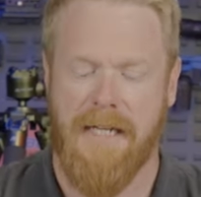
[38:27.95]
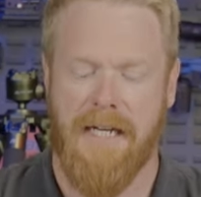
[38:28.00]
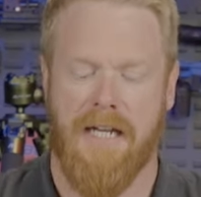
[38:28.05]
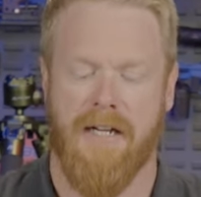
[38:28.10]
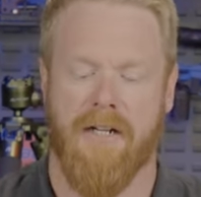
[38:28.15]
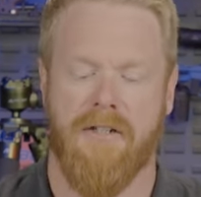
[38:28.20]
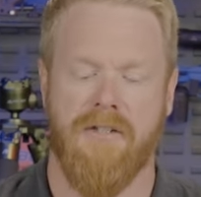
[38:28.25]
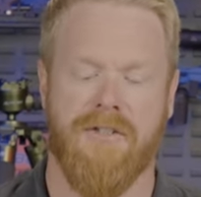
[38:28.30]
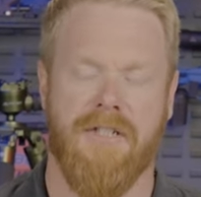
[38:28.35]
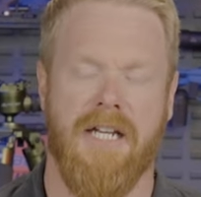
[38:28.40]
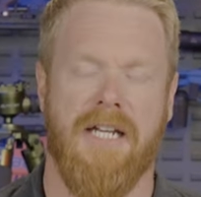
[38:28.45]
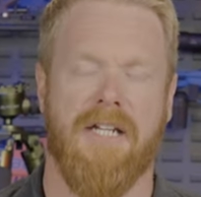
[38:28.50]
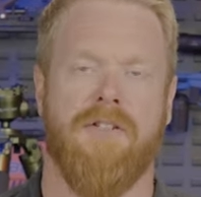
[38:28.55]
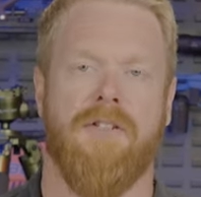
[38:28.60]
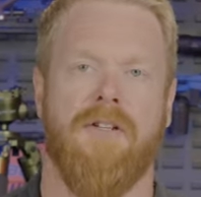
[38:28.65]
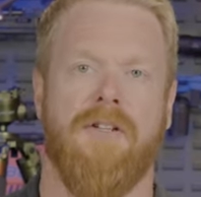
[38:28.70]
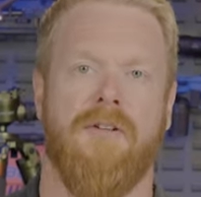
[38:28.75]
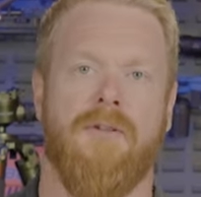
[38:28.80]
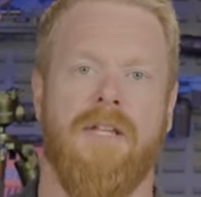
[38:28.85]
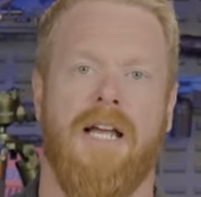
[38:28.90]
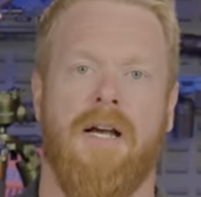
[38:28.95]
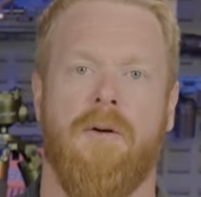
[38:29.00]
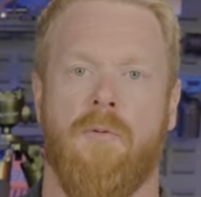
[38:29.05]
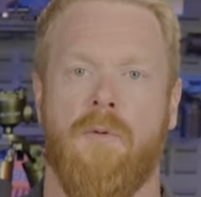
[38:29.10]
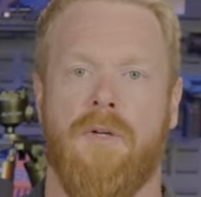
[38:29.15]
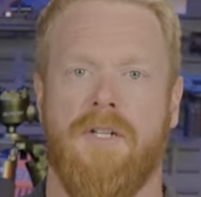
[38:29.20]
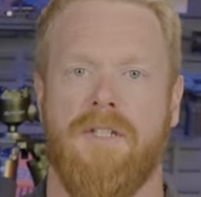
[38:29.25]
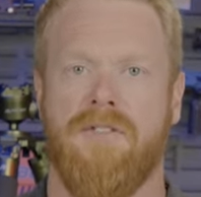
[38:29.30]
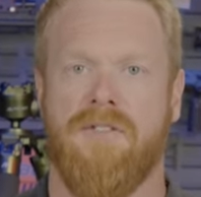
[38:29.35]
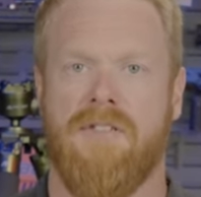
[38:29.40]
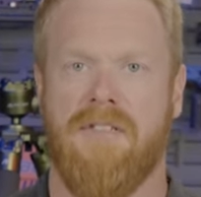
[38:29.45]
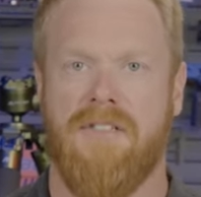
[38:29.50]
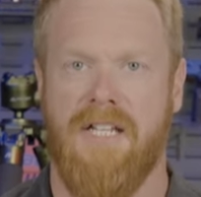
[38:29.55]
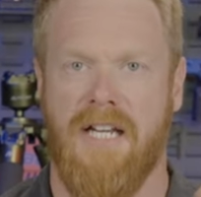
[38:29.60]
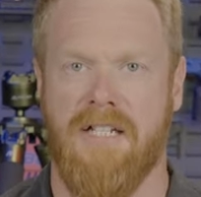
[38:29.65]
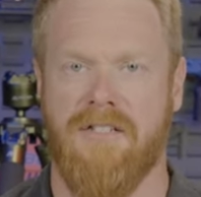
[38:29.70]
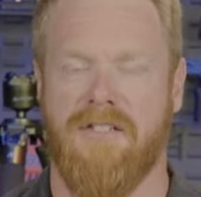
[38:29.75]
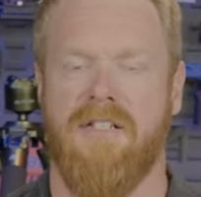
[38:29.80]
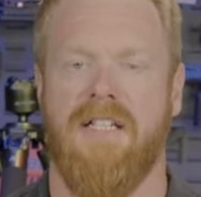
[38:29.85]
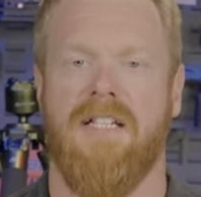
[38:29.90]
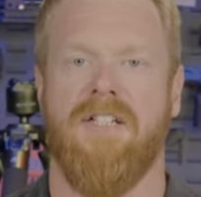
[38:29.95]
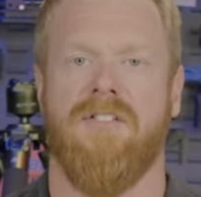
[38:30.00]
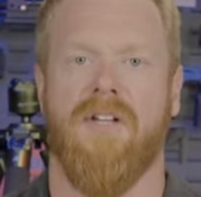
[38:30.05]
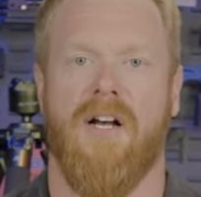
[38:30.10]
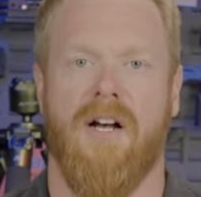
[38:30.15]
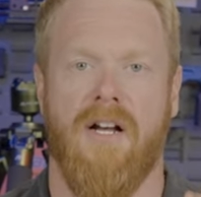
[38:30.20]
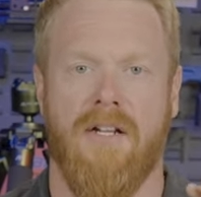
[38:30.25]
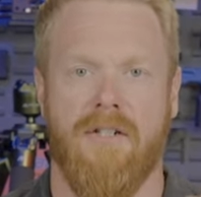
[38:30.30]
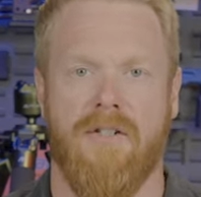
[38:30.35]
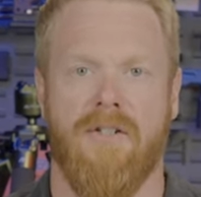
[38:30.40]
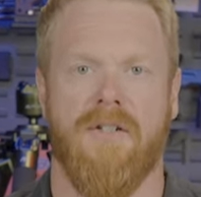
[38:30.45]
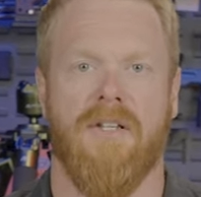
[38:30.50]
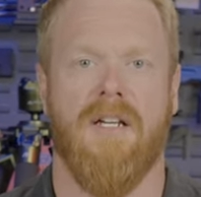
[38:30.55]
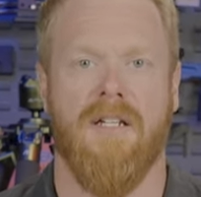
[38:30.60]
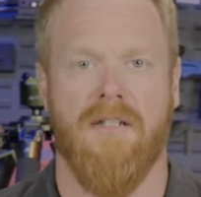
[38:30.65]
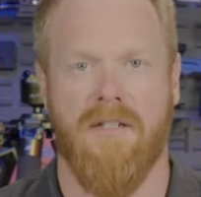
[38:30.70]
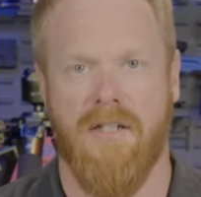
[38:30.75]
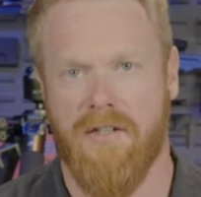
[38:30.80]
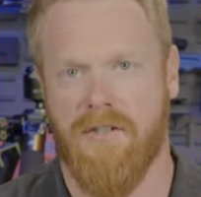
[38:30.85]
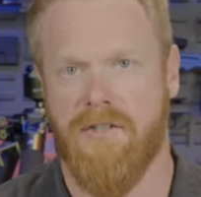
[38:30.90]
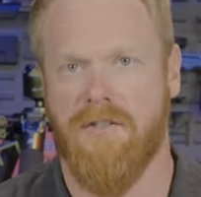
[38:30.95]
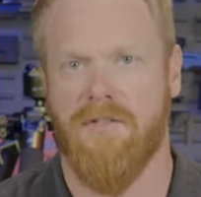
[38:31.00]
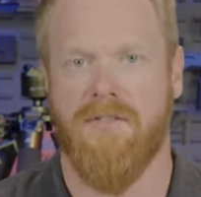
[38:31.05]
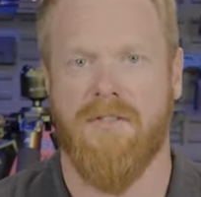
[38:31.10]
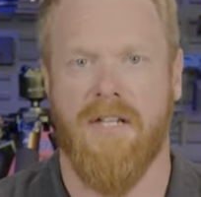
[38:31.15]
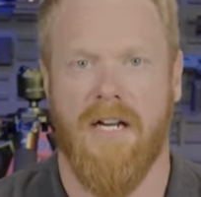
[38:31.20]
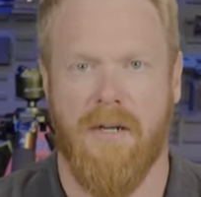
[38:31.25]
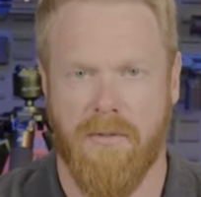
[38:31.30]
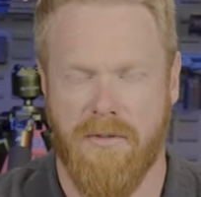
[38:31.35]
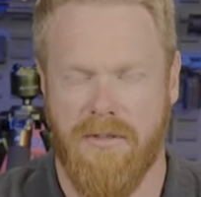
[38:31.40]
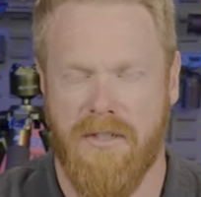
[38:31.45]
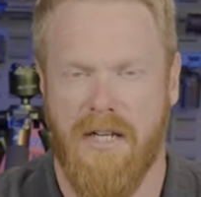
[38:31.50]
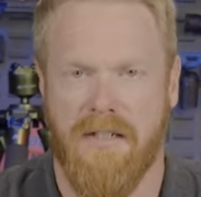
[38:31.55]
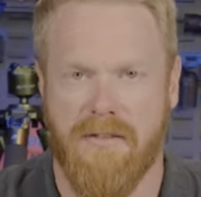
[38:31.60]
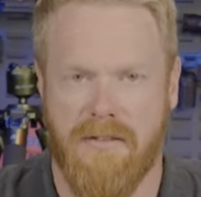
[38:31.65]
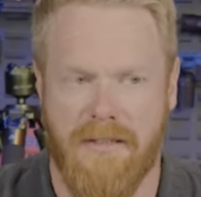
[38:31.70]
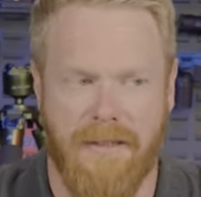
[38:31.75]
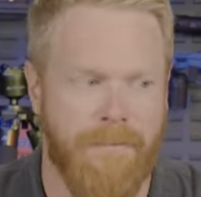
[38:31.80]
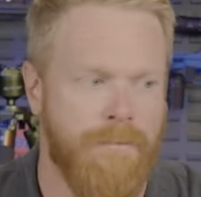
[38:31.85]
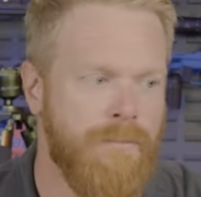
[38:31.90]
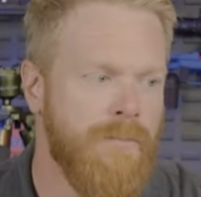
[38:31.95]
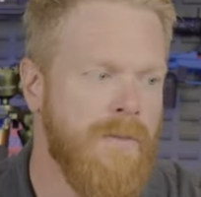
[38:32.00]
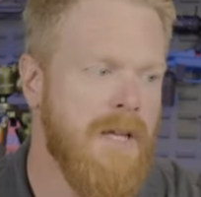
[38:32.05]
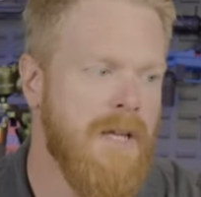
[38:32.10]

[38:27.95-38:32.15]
And understand too, that was testing these under the conditions that I was testing.